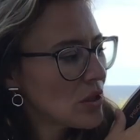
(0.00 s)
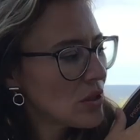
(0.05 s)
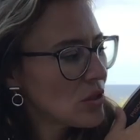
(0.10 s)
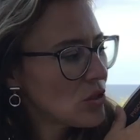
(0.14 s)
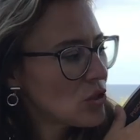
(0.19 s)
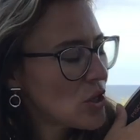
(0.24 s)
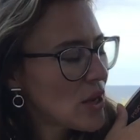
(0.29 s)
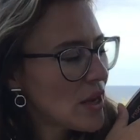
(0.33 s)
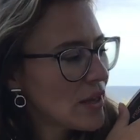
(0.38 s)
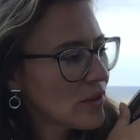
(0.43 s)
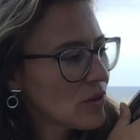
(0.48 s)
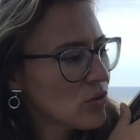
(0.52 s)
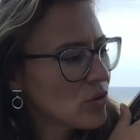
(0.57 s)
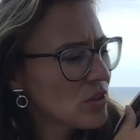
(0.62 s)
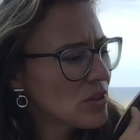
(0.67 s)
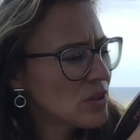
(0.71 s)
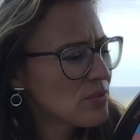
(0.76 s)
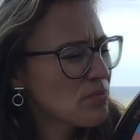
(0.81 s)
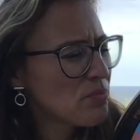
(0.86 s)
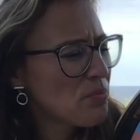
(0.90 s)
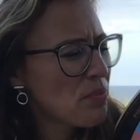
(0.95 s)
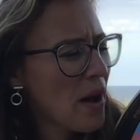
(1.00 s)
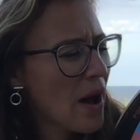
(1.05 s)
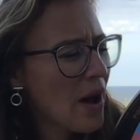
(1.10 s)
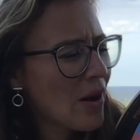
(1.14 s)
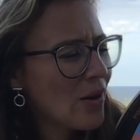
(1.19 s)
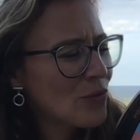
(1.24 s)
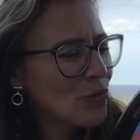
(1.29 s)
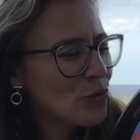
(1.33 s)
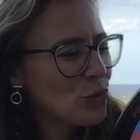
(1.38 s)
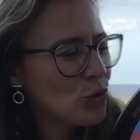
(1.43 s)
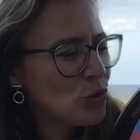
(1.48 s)
can channel this
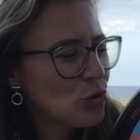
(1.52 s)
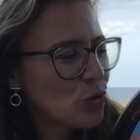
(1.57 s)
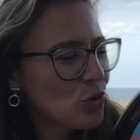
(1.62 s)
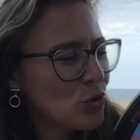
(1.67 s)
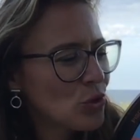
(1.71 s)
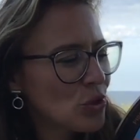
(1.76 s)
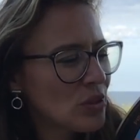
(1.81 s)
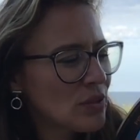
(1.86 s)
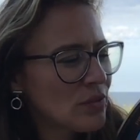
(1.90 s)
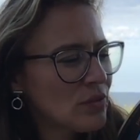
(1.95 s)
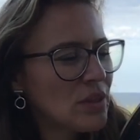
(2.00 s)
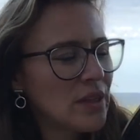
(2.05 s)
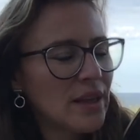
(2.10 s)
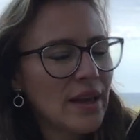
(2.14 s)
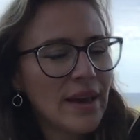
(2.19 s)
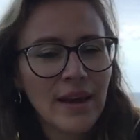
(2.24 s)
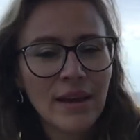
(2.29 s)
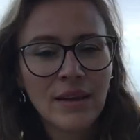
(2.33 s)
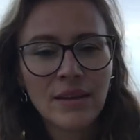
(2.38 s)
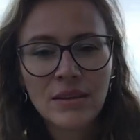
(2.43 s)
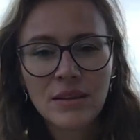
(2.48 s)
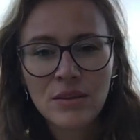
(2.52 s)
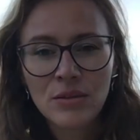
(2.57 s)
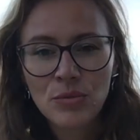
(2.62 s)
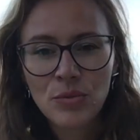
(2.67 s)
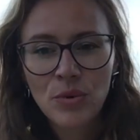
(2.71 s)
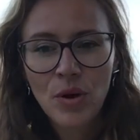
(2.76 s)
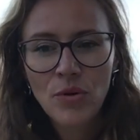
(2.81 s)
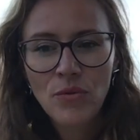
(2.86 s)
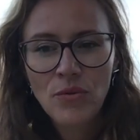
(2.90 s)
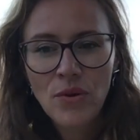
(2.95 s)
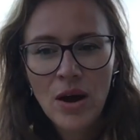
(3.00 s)
powerful intuition of the 8th and
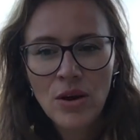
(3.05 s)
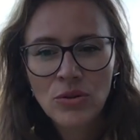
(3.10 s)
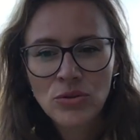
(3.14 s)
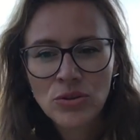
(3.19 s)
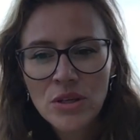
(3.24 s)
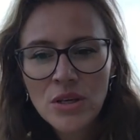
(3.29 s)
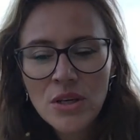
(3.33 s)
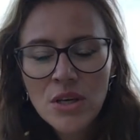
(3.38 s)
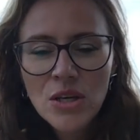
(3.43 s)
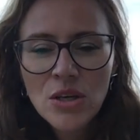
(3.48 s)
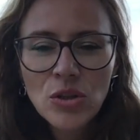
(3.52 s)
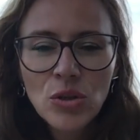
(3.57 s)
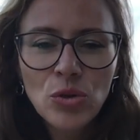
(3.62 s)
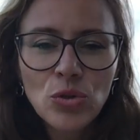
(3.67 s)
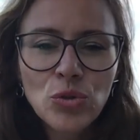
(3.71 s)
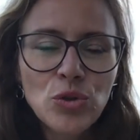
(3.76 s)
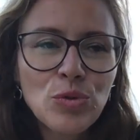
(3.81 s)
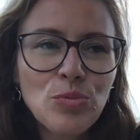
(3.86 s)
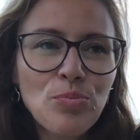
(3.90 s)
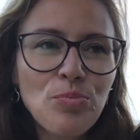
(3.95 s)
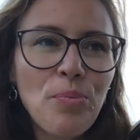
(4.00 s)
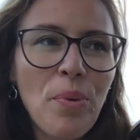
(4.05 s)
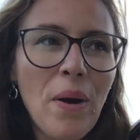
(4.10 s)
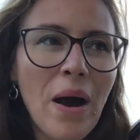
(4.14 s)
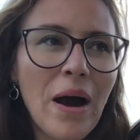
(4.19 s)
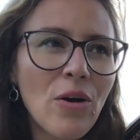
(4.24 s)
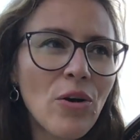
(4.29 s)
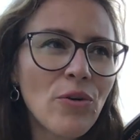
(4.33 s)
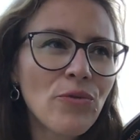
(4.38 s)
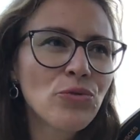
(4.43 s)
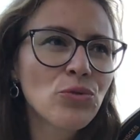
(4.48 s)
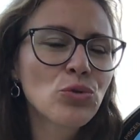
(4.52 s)
12th house, those
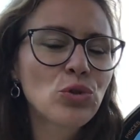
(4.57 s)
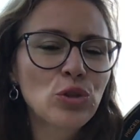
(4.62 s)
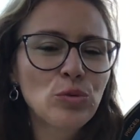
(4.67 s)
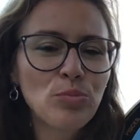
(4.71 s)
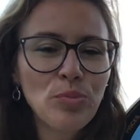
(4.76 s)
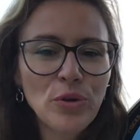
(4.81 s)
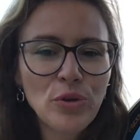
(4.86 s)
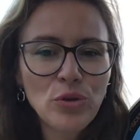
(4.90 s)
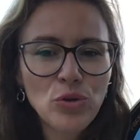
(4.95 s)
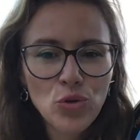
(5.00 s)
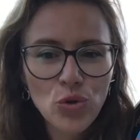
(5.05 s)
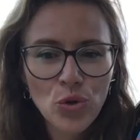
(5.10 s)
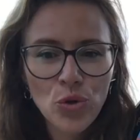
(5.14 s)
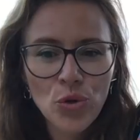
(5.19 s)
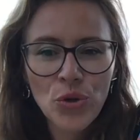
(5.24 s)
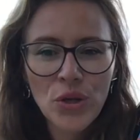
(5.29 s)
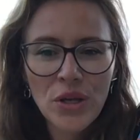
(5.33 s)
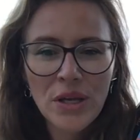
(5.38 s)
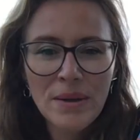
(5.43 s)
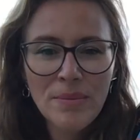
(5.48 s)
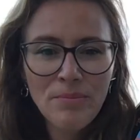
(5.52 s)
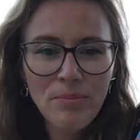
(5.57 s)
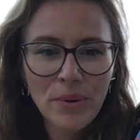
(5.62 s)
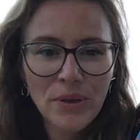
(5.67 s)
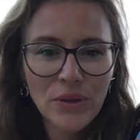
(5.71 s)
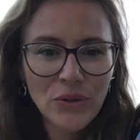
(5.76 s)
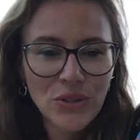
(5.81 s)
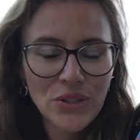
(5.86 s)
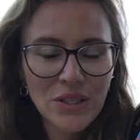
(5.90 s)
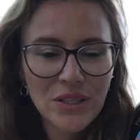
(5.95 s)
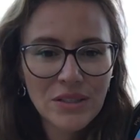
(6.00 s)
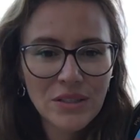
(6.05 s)
powerful spiritual
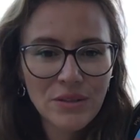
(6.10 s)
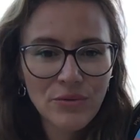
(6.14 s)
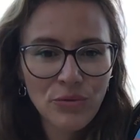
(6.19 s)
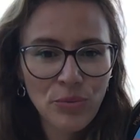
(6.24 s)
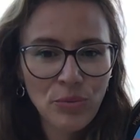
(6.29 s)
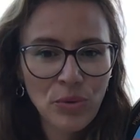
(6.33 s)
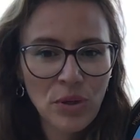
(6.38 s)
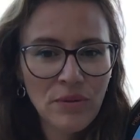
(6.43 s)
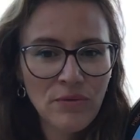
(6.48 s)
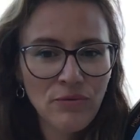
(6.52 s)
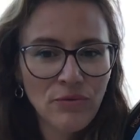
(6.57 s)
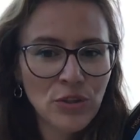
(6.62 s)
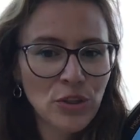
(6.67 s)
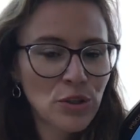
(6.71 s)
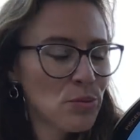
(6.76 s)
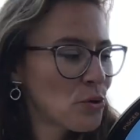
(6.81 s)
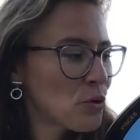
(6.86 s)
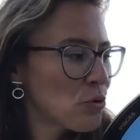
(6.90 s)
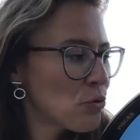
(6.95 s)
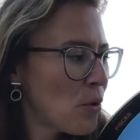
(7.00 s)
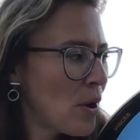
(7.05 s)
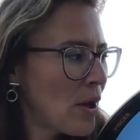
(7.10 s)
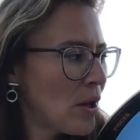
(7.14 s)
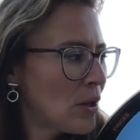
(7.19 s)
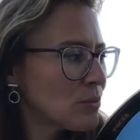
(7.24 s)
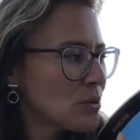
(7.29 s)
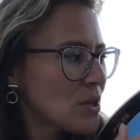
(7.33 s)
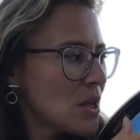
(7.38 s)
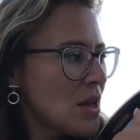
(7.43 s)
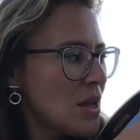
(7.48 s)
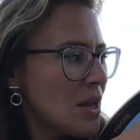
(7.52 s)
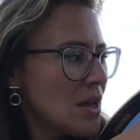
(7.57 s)
impulses from the invisible
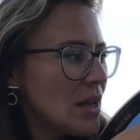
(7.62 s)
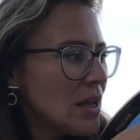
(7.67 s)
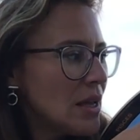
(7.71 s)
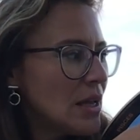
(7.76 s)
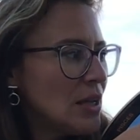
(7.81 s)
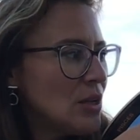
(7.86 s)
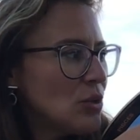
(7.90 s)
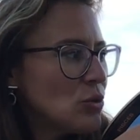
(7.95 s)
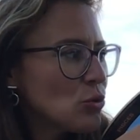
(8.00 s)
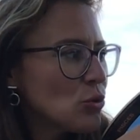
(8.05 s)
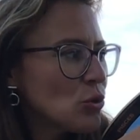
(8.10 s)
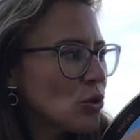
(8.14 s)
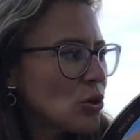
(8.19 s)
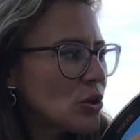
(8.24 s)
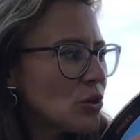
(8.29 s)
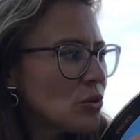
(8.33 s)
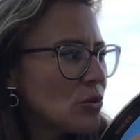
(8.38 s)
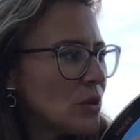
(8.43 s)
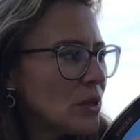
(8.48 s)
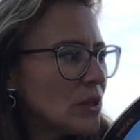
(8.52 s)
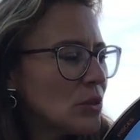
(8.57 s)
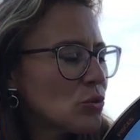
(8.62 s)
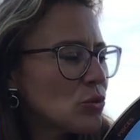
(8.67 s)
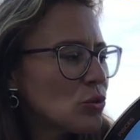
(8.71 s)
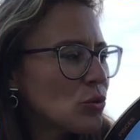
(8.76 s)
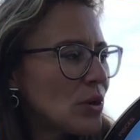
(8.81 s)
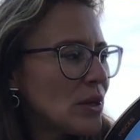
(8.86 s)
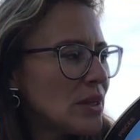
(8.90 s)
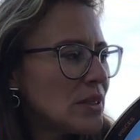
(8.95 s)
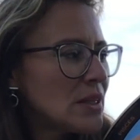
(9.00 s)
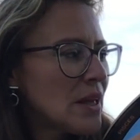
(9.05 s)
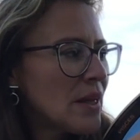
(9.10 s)
realms into your career to
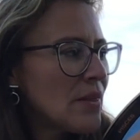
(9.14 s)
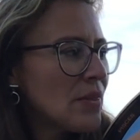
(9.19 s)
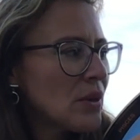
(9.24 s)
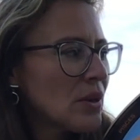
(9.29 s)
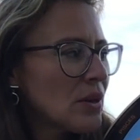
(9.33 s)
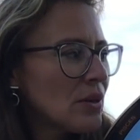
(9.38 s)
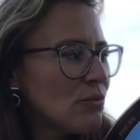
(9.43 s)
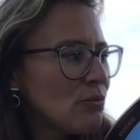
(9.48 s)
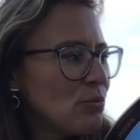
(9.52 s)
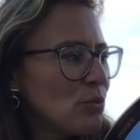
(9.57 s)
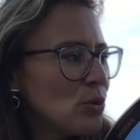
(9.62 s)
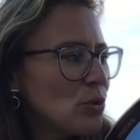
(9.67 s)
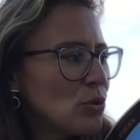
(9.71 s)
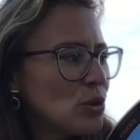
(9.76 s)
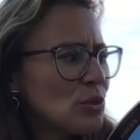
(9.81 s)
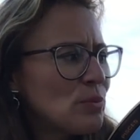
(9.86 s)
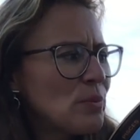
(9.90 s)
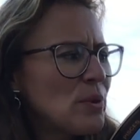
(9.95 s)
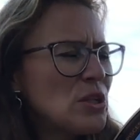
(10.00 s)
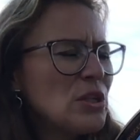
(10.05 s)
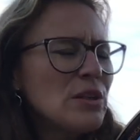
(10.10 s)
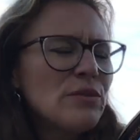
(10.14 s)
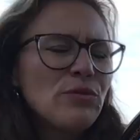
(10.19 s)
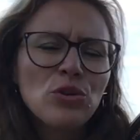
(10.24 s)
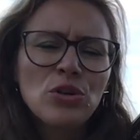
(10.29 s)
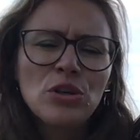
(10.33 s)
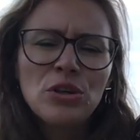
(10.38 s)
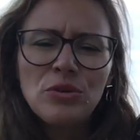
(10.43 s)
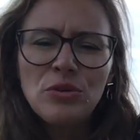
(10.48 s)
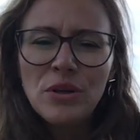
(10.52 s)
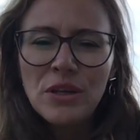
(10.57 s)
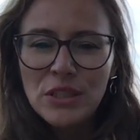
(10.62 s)
create something of beauty, especially if your
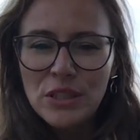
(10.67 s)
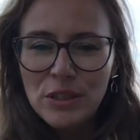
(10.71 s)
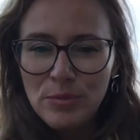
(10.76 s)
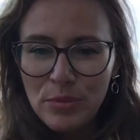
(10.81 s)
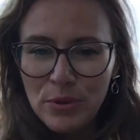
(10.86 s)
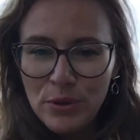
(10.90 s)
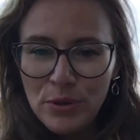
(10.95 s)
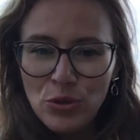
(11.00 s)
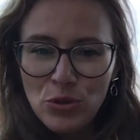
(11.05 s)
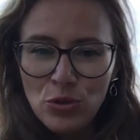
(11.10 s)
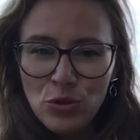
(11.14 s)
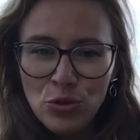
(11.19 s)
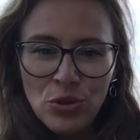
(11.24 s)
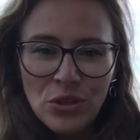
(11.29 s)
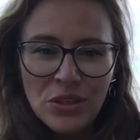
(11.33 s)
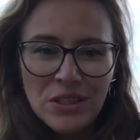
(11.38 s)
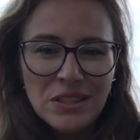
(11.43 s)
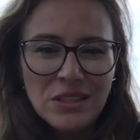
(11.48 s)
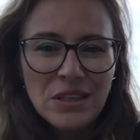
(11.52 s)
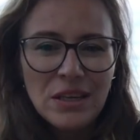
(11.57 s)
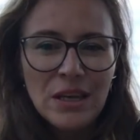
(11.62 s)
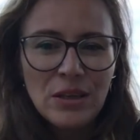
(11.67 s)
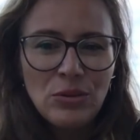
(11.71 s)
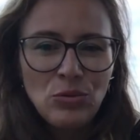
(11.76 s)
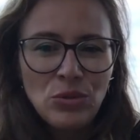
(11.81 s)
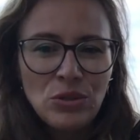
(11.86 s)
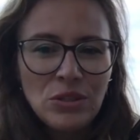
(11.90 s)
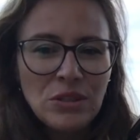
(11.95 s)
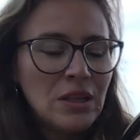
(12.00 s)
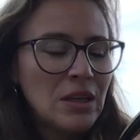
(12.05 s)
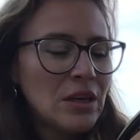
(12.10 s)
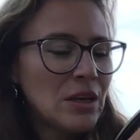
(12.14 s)
career is spiritual, because Ketu
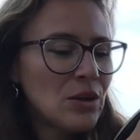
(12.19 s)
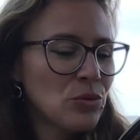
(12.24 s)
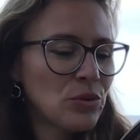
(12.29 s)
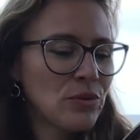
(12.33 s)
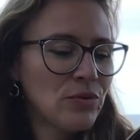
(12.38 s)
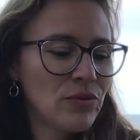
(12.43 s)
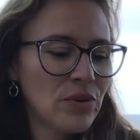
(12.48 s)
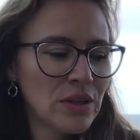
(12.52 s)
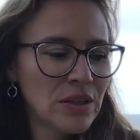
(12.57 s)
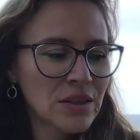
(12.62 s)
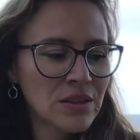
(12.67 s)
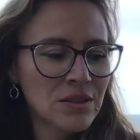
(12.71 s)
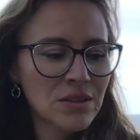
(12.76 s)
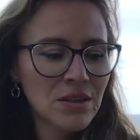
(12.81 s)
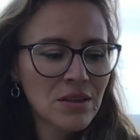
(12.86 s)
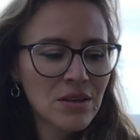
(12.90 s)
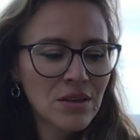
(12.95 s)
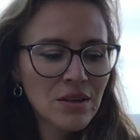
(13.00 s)
is there with Venus.